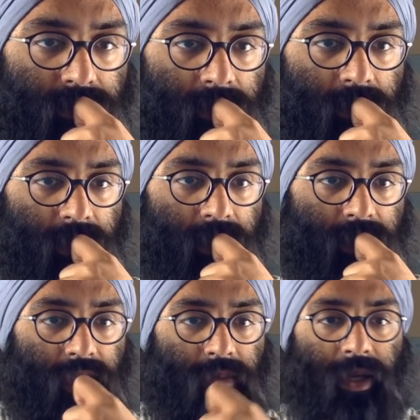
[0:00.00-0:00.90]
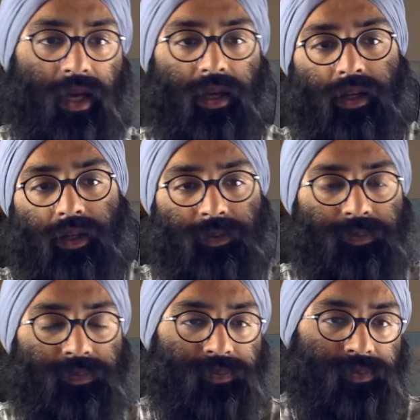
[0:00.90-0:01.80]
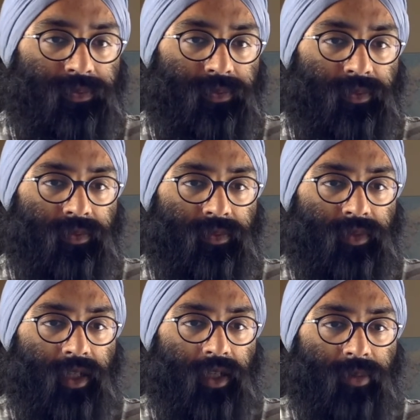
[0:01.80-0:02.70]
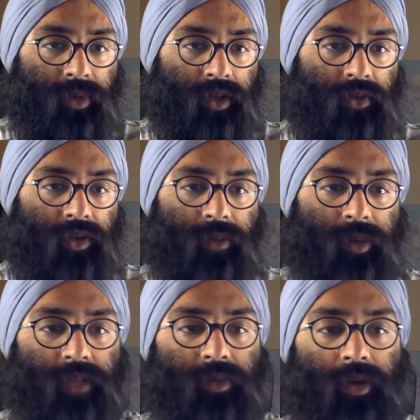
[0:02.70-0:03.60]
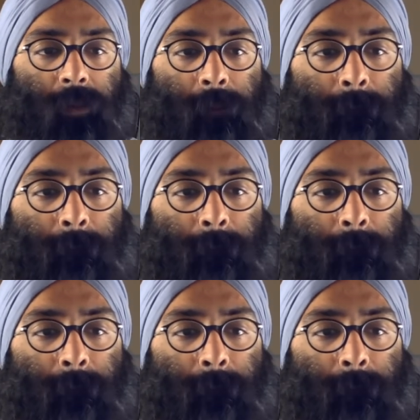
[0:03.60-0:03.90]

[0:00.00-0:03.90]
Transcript: Looking to take back, take a pawn, create a pass pawn.